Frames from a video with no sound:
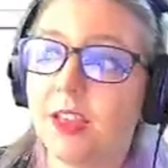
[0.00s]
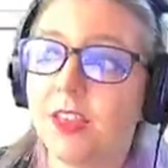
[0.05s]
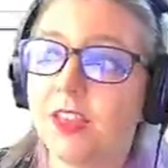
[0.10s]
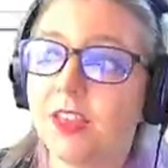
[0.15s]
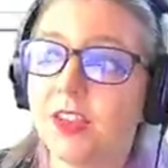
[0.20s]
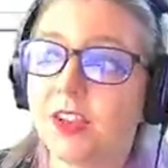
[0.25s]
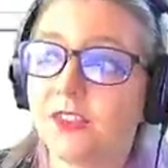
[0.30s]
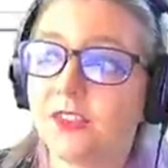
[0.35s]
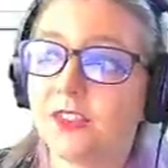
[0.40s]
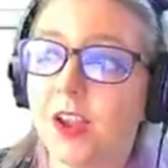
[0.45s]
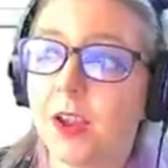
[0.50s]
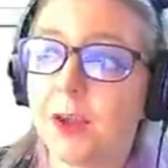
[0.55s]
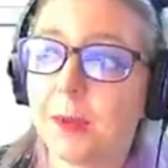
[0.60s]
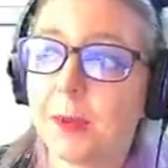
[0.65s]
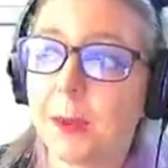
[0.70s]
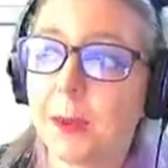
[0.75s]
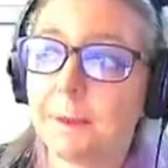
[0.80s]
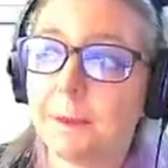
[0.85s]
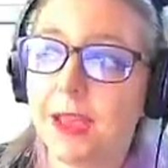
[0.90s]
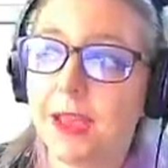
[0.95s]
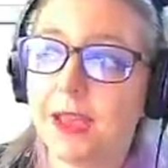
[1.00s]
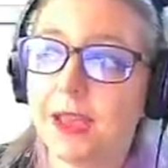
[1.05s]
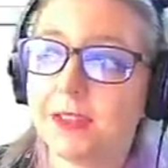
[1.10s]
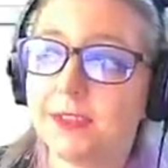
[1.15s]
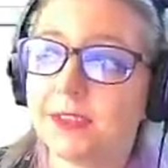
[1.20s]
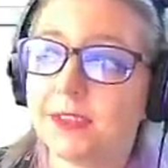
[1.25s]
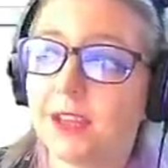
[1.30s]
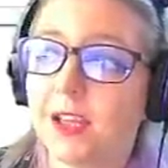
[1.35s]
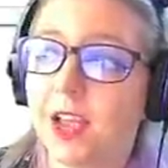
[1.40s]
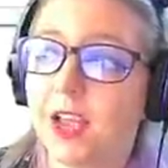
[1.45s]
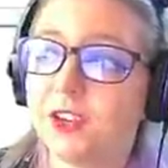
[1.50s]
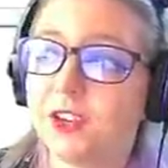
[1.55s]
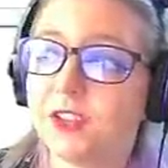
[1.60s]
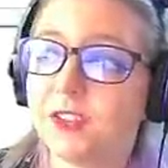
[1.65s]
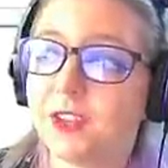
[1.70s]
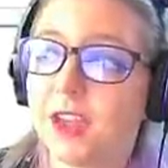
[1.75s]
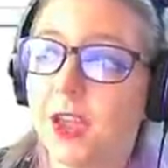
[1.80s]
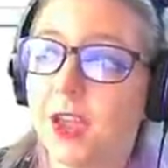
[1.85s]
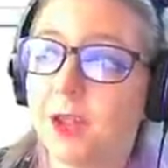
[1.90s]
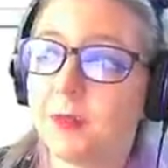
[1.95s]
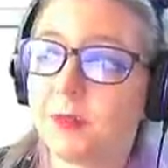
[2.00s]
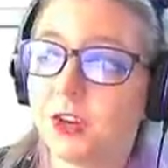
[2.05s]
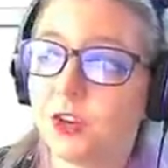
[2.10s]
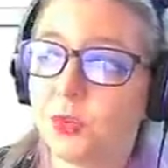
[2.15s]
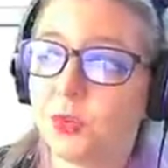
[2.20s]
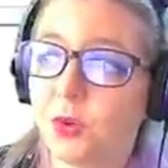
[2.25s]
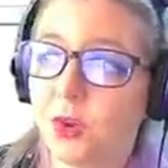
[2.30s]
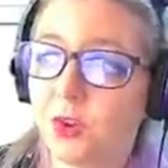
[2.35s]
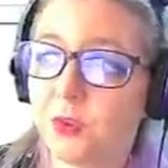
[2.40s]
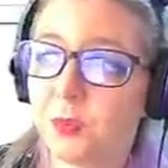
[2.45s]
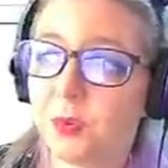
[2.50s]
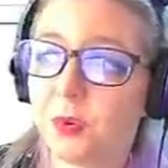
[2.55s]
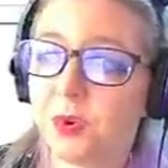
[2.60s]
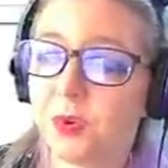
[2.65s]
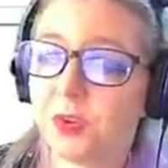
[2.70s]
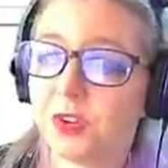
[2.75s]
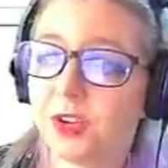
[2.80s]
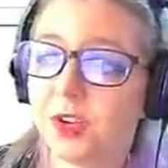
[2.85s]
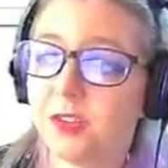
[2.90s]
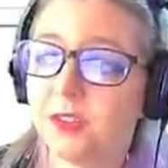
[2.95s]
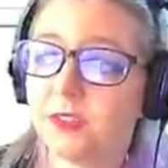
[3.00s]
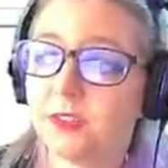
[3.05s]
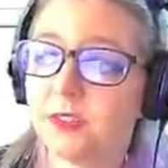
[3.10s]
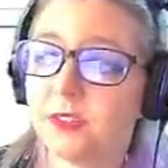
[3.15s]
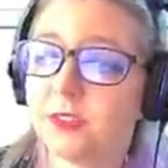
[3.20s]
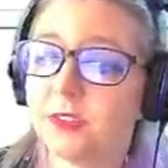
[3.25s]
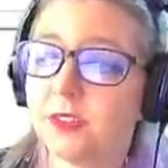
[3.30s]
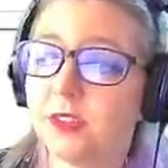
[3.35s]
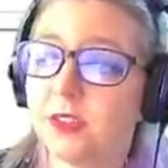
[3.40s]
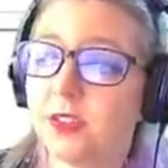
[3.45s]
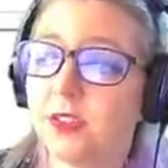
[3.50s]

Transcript: Then to find my mass, I just add my 12 protons